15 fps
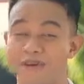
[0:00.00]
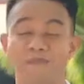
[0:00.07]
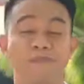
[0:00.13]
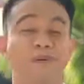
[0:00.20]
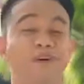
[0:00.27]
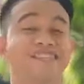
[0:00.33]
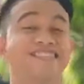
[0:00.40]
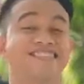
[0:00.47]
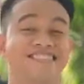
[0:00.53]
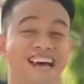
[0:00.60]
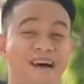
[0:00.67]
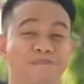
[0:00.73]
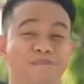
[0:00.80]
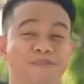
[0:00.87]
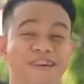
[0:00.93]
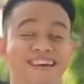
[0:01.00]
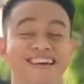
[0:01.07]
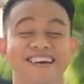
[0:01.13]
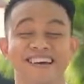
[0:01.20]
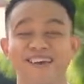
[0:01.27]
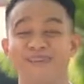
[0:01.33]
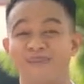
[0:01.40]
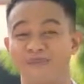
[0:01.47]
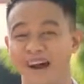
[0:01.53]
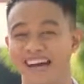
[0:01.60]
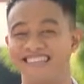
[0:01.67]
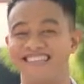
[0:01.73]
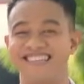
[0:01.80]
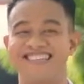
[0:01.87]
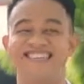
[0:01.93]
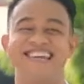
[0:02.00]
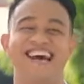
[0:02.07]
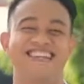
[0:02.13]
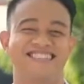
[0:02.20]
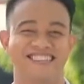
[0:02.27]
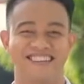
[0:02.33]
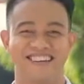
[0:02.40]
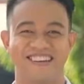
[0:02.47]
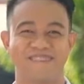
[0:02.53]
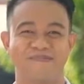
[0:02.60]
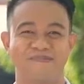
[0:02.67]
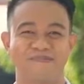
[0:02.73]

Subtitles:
important step in writing an essay.